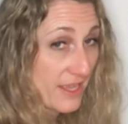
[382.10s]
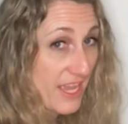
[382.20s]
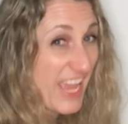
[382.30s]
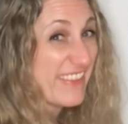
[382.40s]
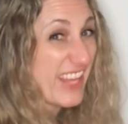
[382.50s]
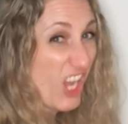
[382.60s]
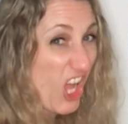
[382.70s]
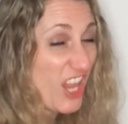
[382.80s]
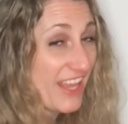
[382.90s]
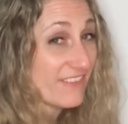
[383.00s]
And they
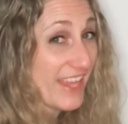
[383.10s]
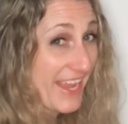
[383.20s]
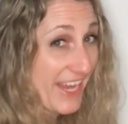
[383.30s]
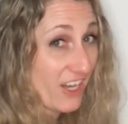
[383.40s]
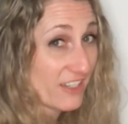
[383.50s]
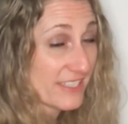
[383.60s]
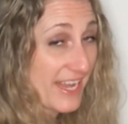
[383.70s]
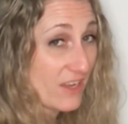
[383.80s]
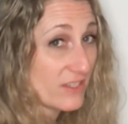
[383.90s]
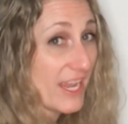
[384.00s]
all have the AR sound
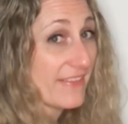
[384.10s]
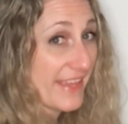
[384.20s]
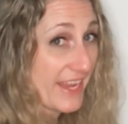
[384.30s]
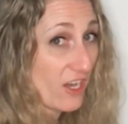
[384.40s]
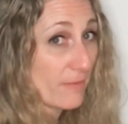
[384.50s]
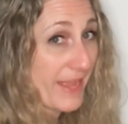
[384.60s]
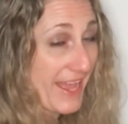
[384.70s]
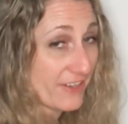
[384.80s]
and the AR pattern.